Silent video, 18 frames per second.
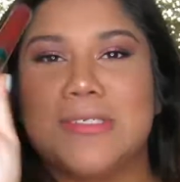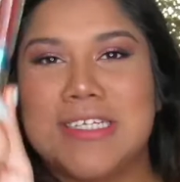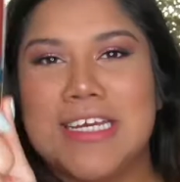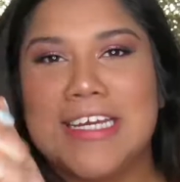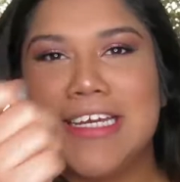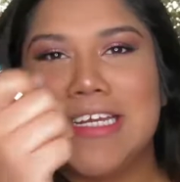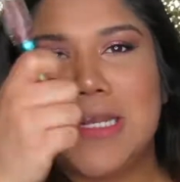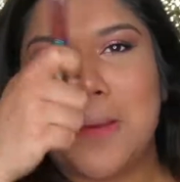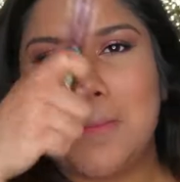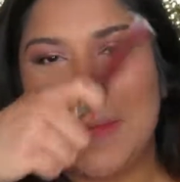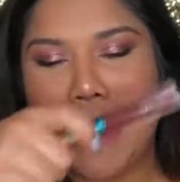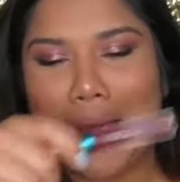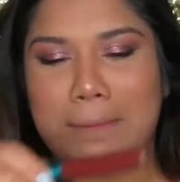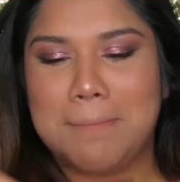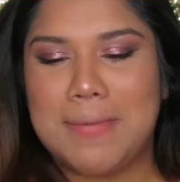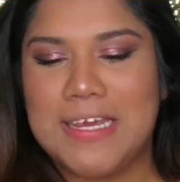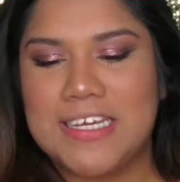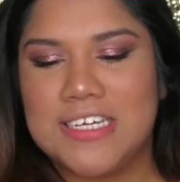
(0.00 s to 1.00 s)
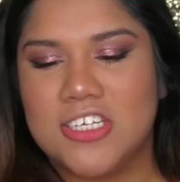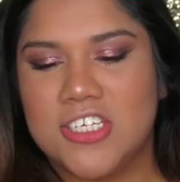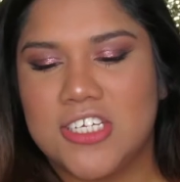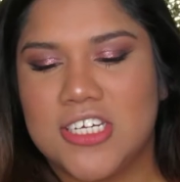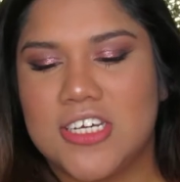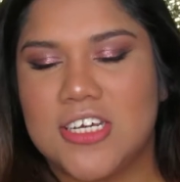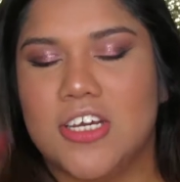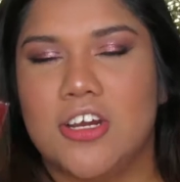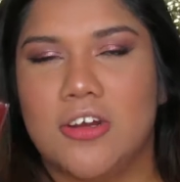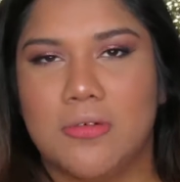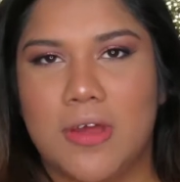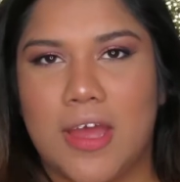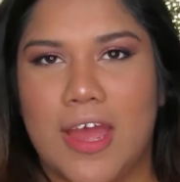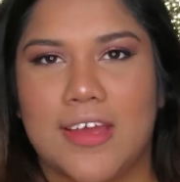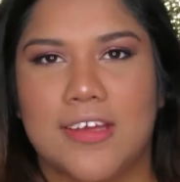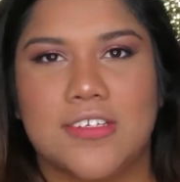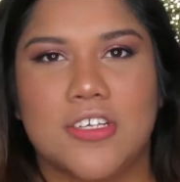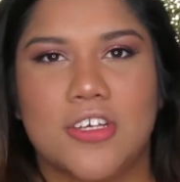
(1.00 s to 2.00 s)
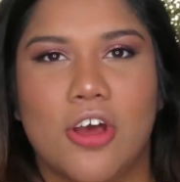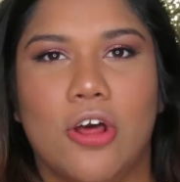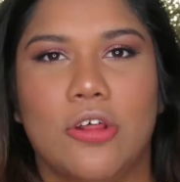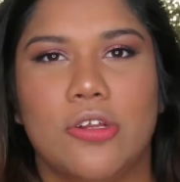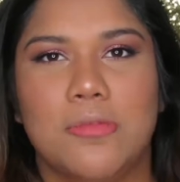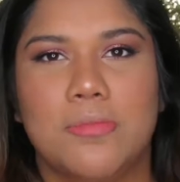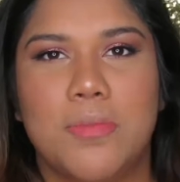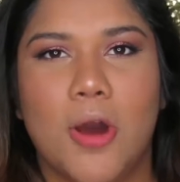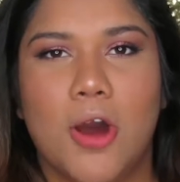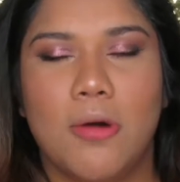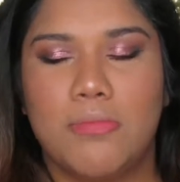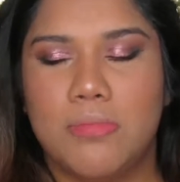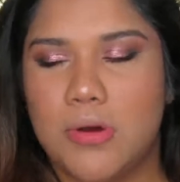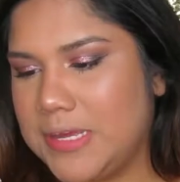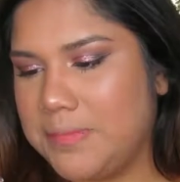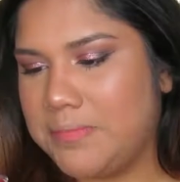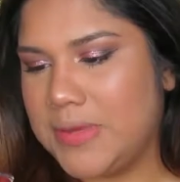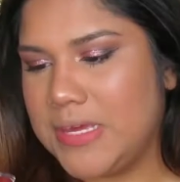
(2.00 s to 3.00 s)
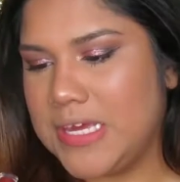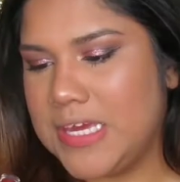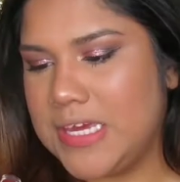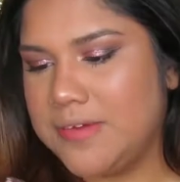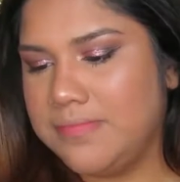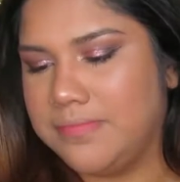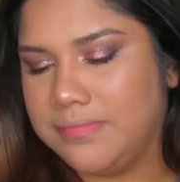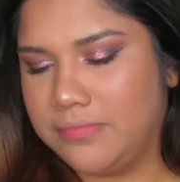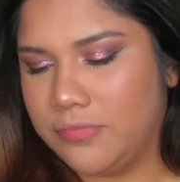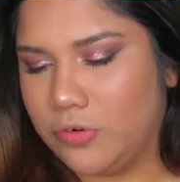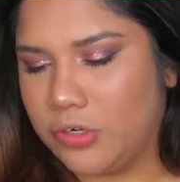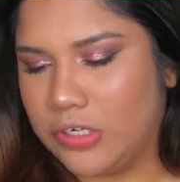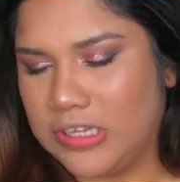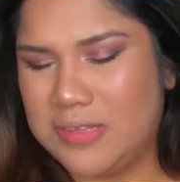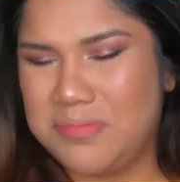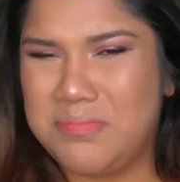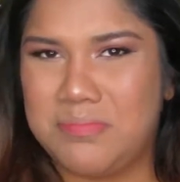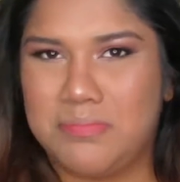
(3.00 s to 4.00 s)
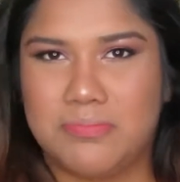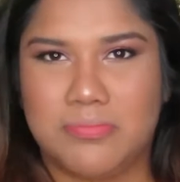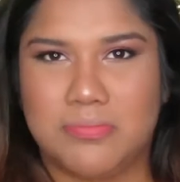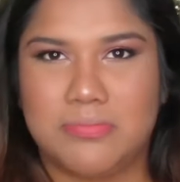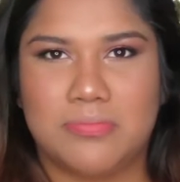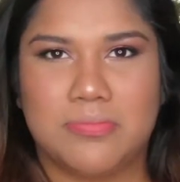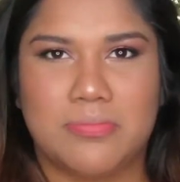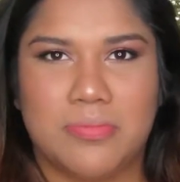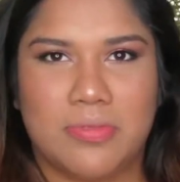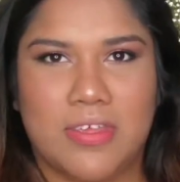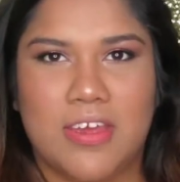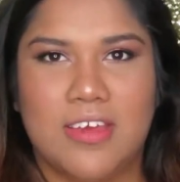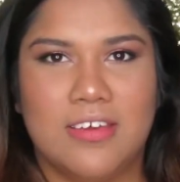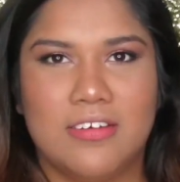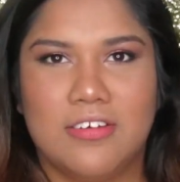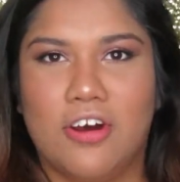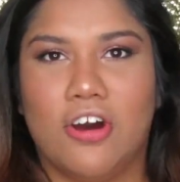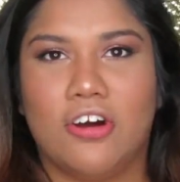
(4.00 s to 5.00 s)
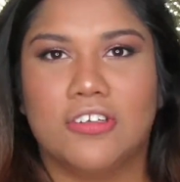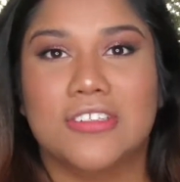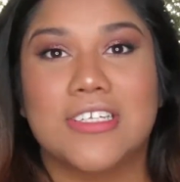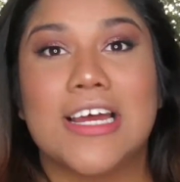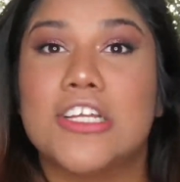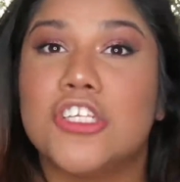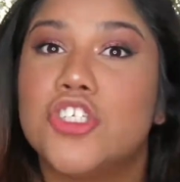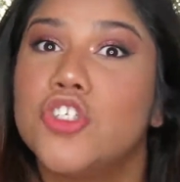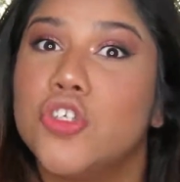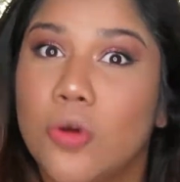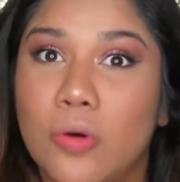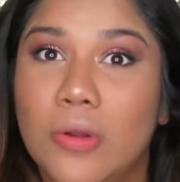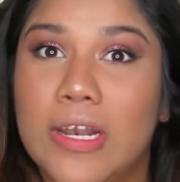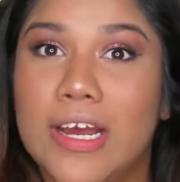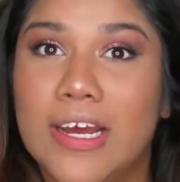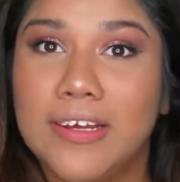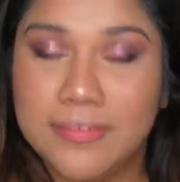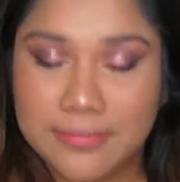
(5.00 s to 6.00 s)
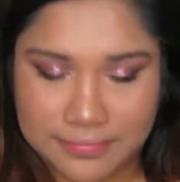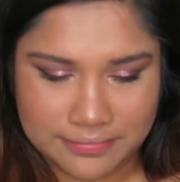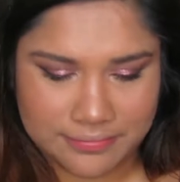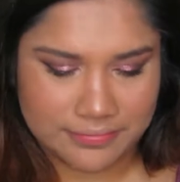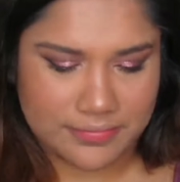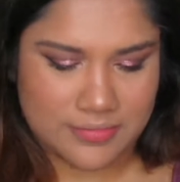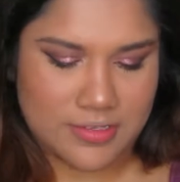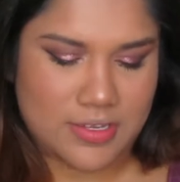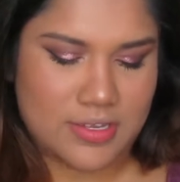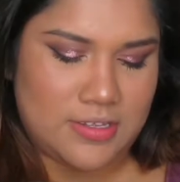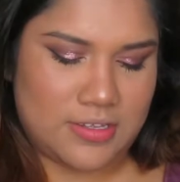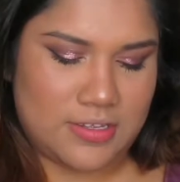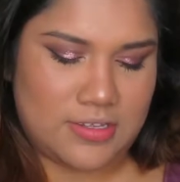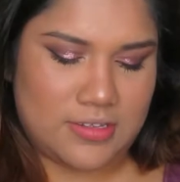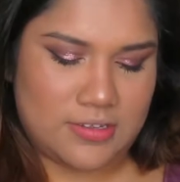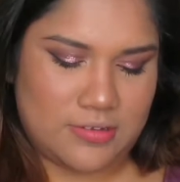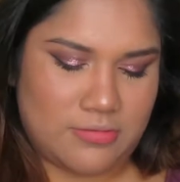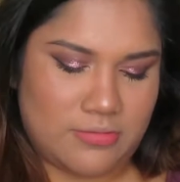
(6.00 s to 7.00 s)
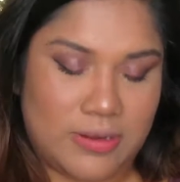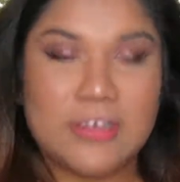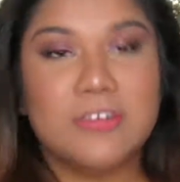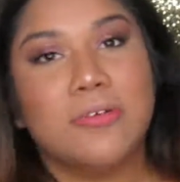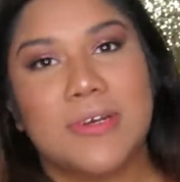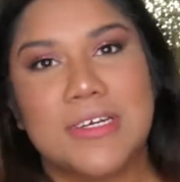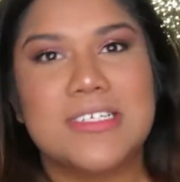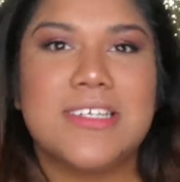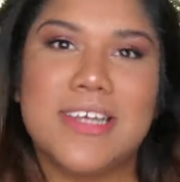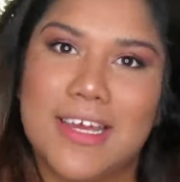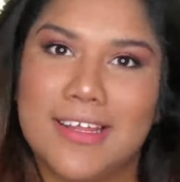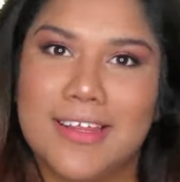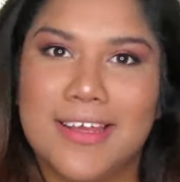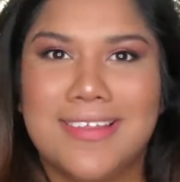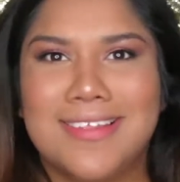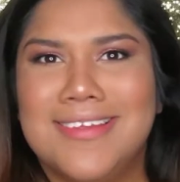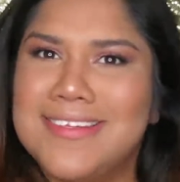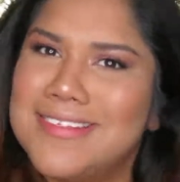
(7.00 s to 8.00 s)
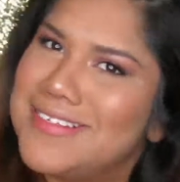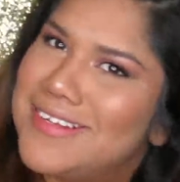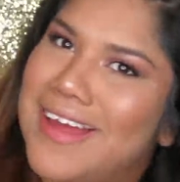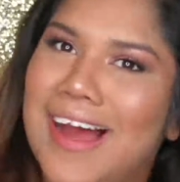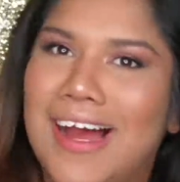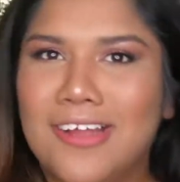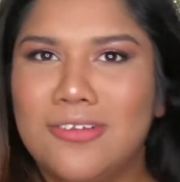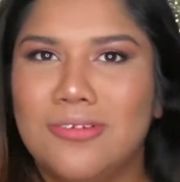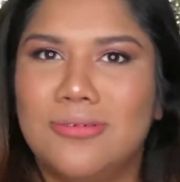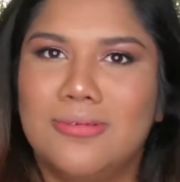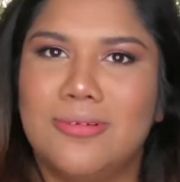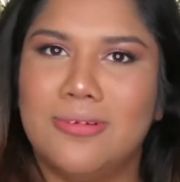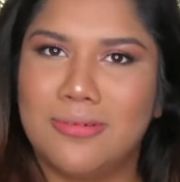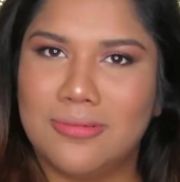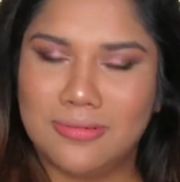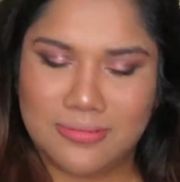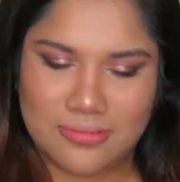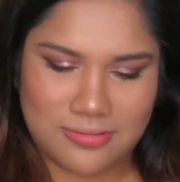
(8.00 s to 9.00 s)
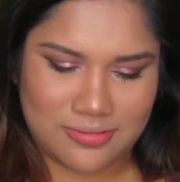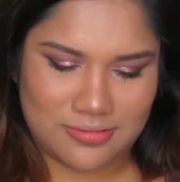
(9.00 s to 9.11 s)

we're taking my Becky G X Colourpop lippy or lip thing called Chola. Why do I say it like this? I don't know.